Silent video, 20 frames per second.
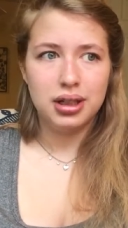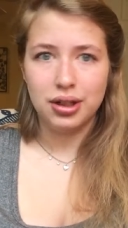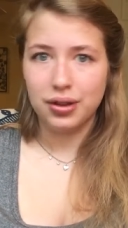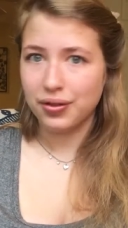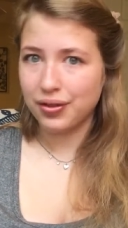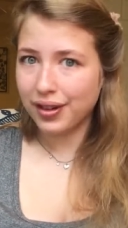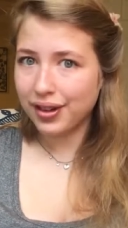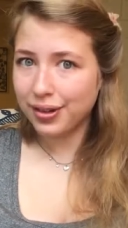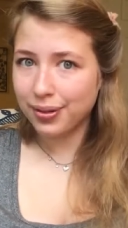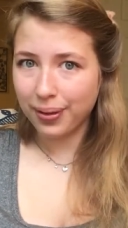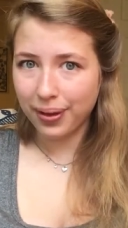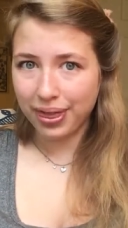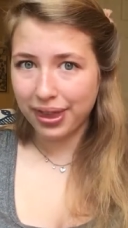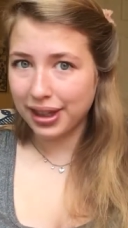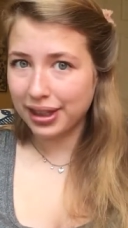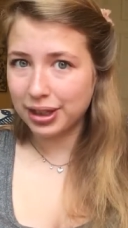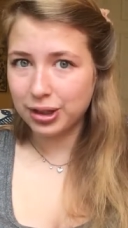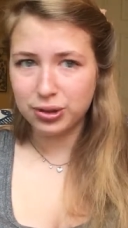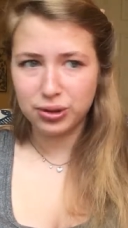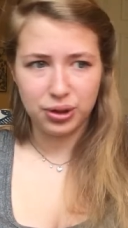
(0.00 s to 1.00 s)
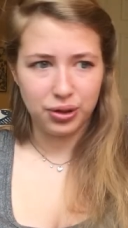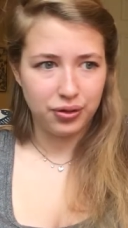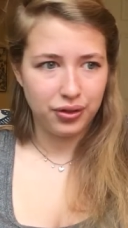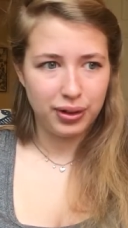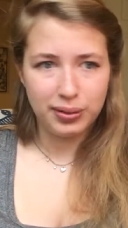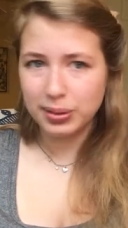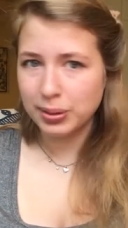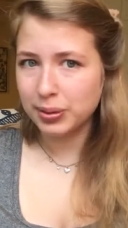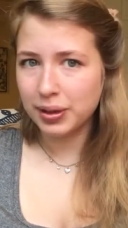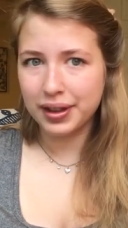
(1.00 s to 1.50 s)
your friends will thank you, your
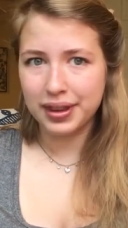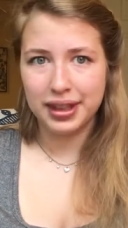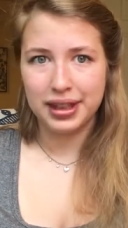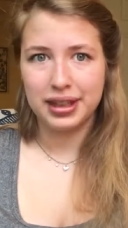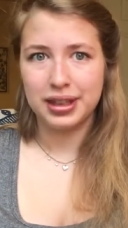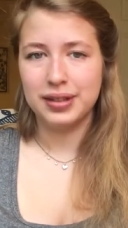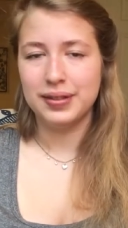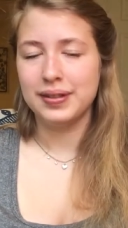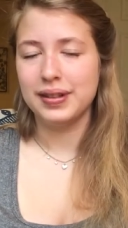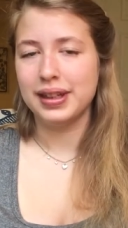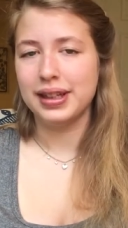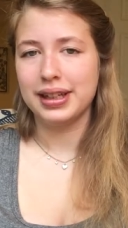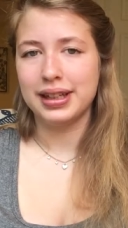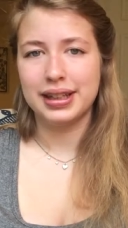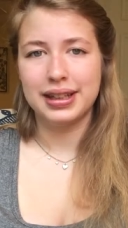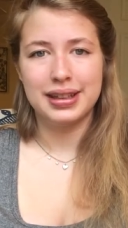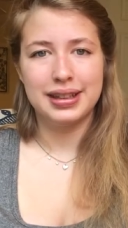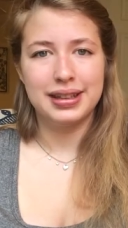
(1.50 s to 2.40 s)
family will thank you. Like,